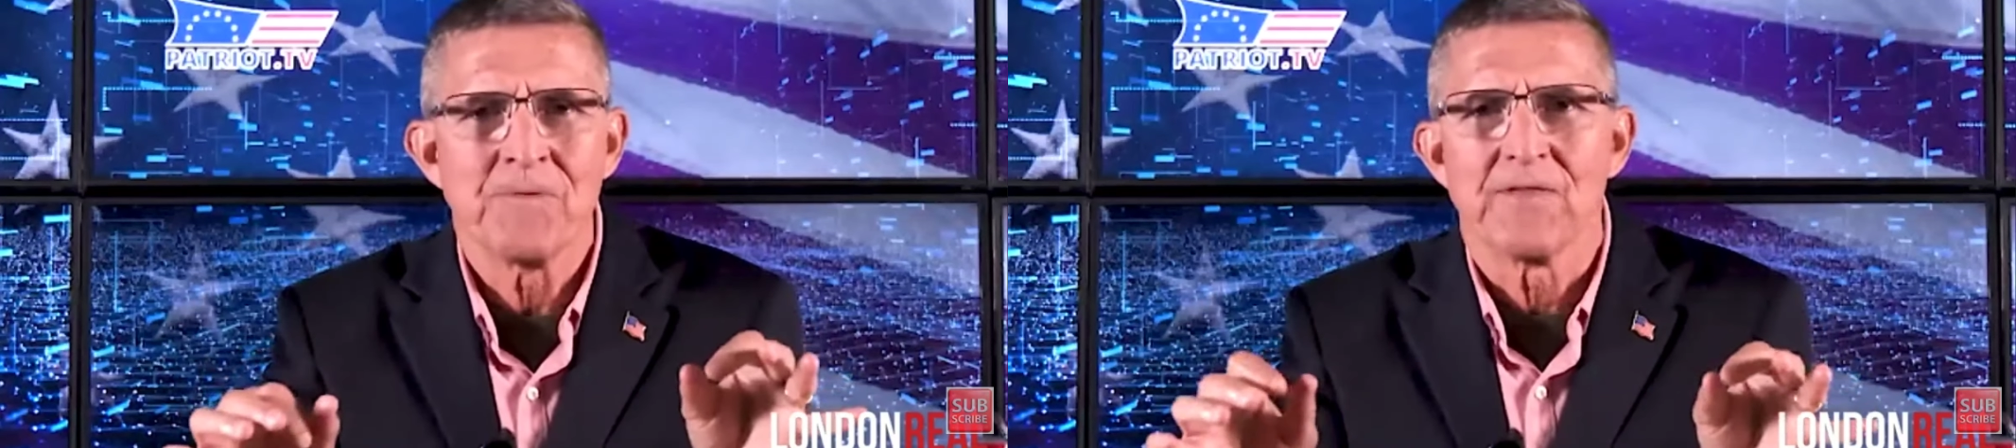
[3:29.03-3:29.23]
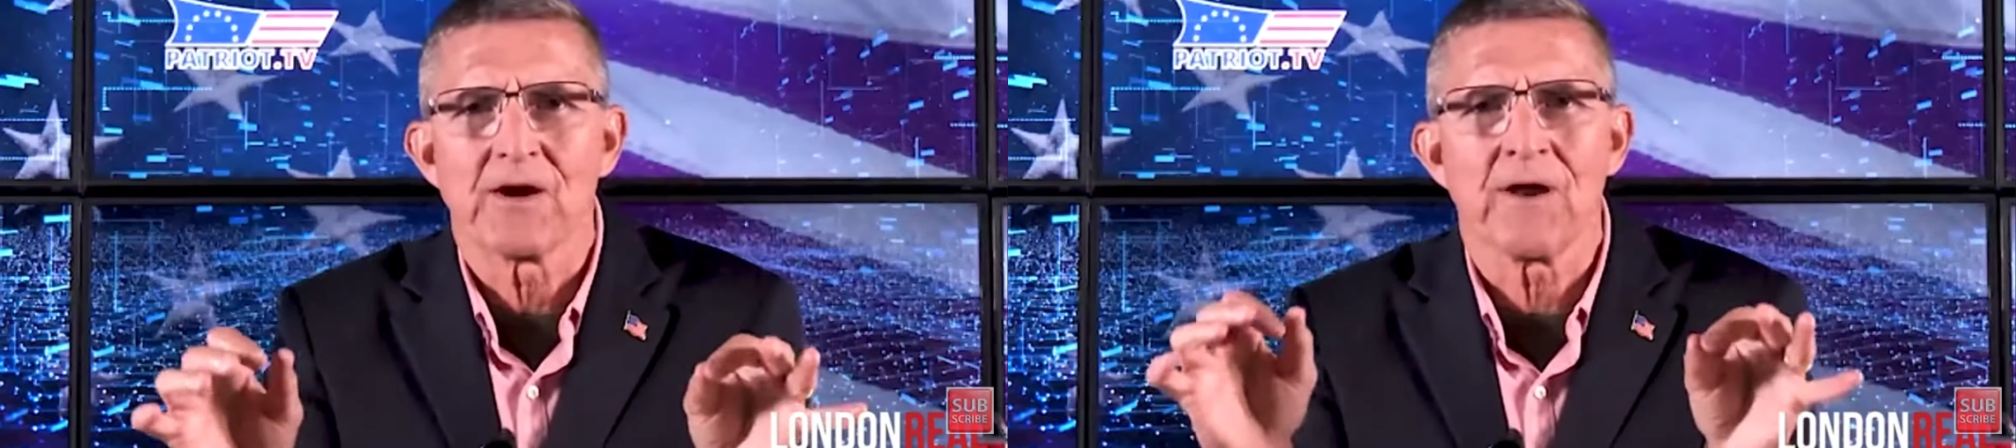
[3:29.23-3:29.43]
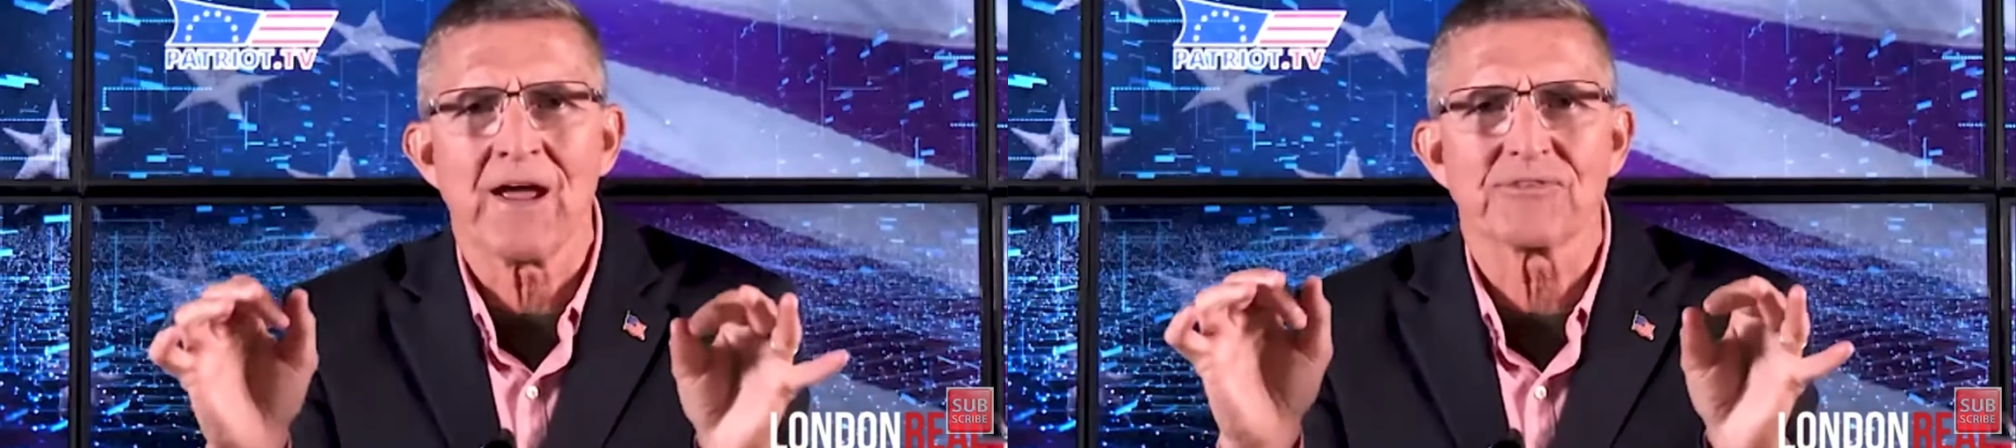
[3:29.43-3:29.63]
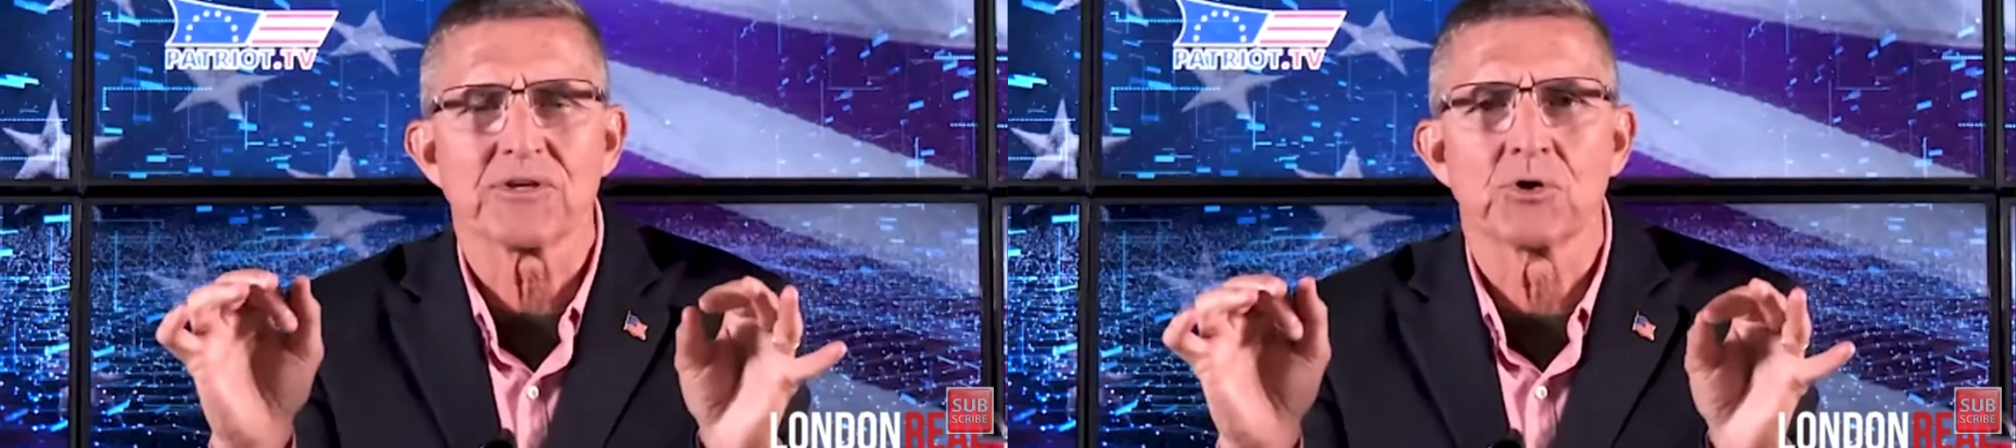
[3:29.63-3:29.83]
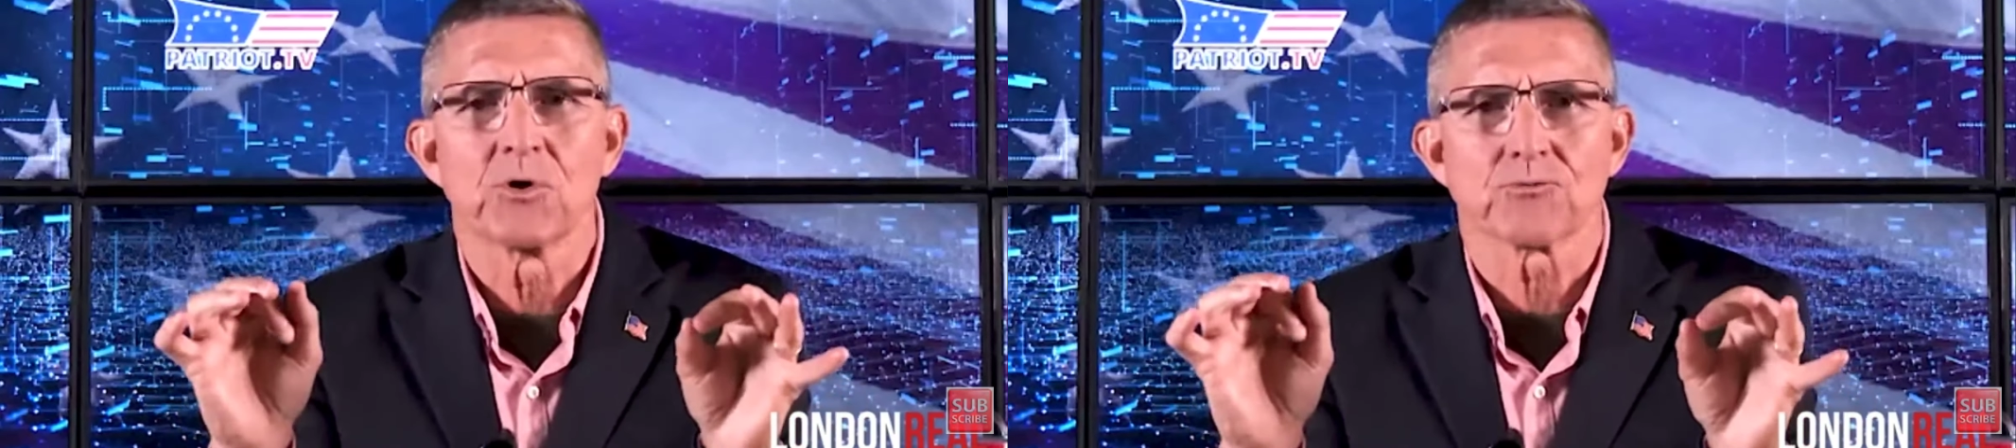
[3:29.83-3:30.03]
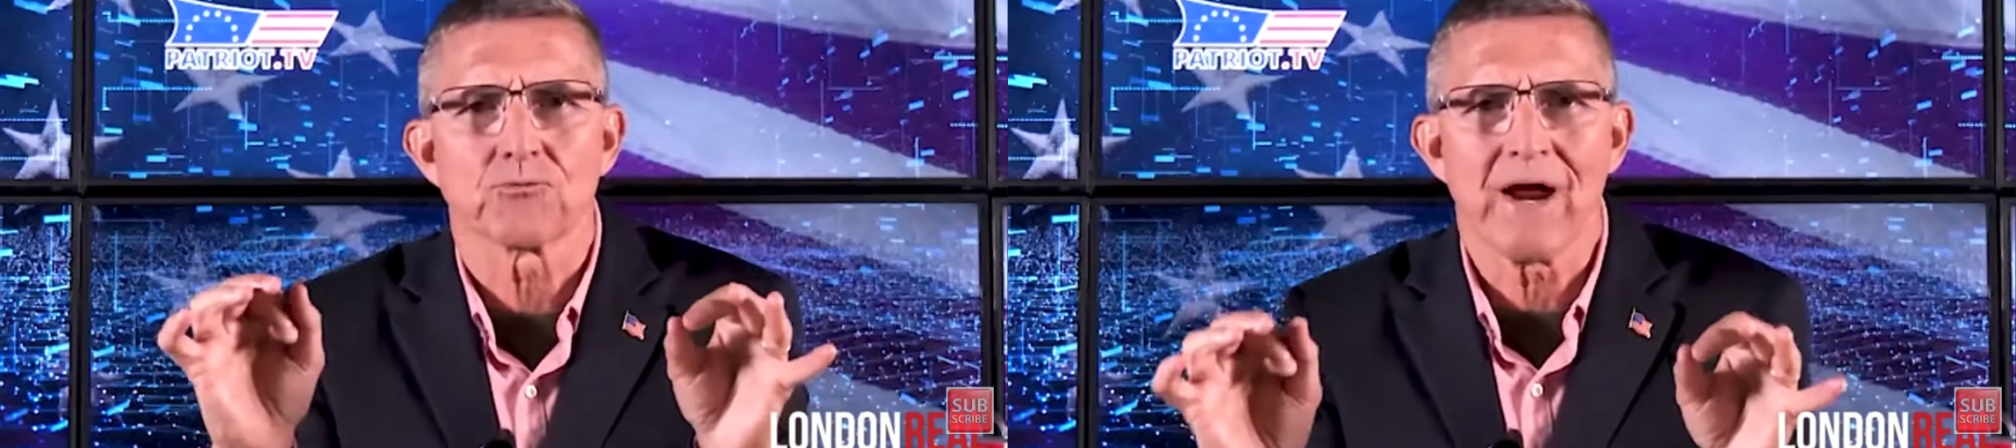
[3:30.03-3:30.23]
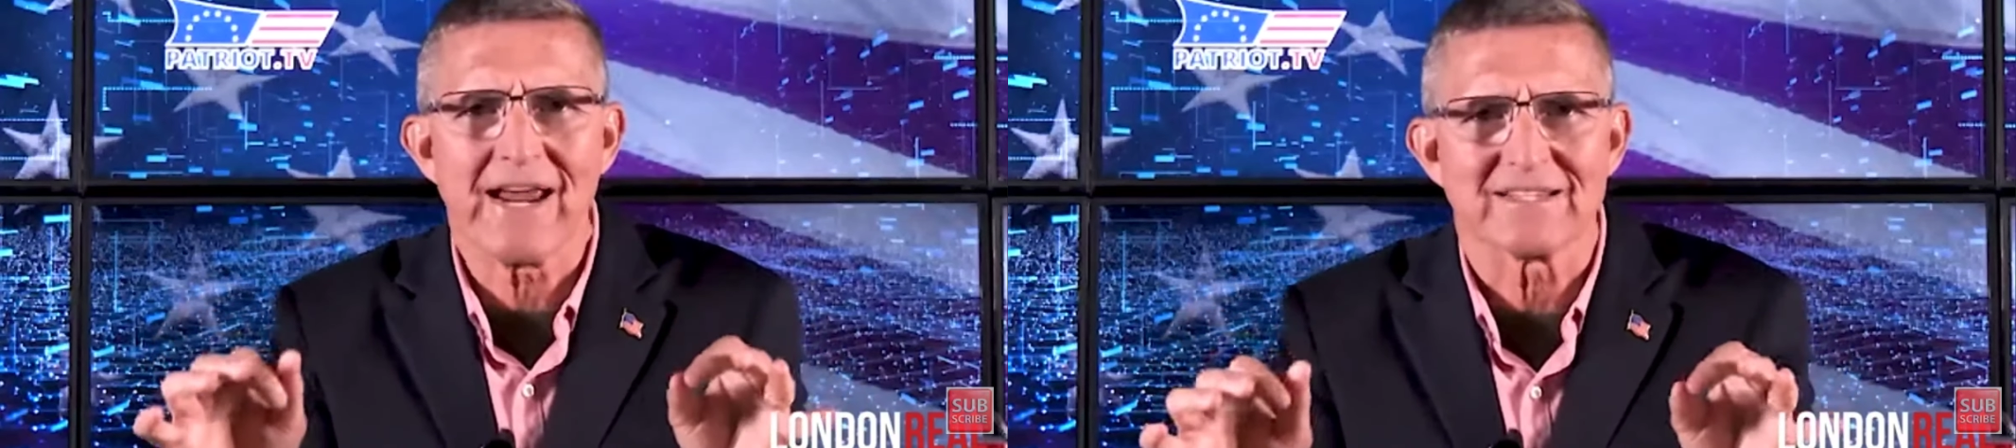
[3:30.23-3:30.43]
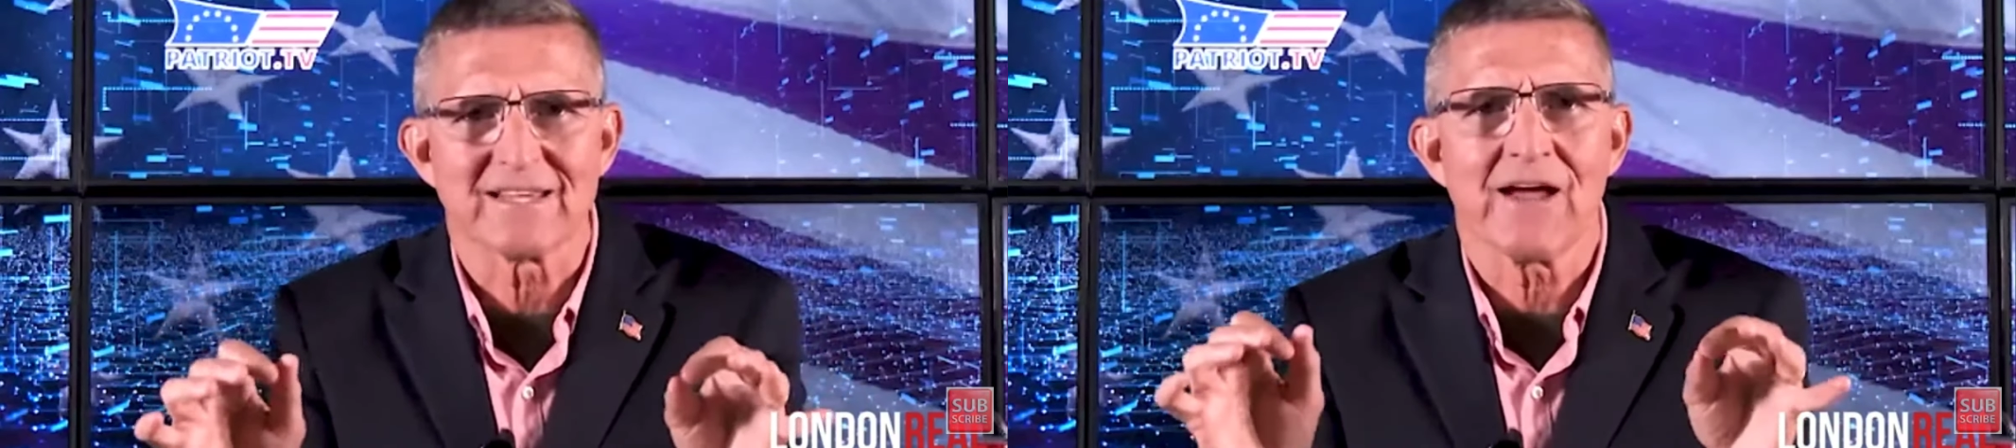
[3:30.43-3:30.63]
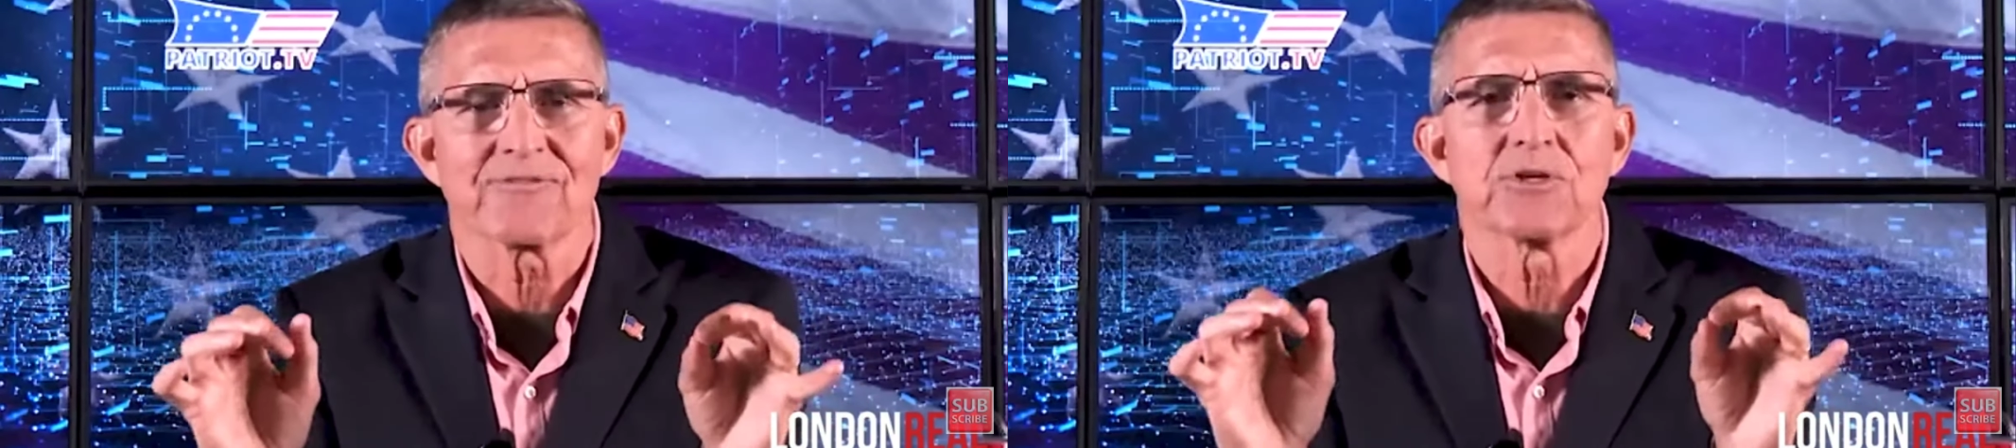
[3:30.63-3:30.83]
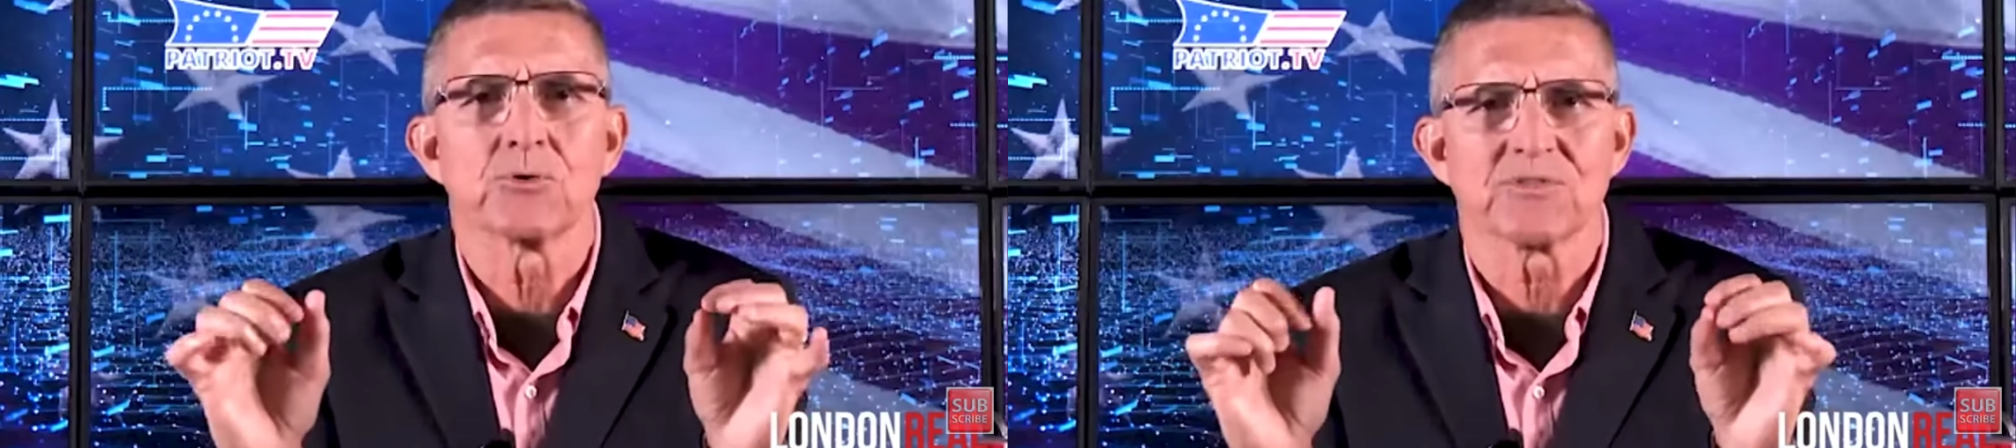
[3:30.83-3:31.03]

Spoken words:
They don't have to do with race. They have to do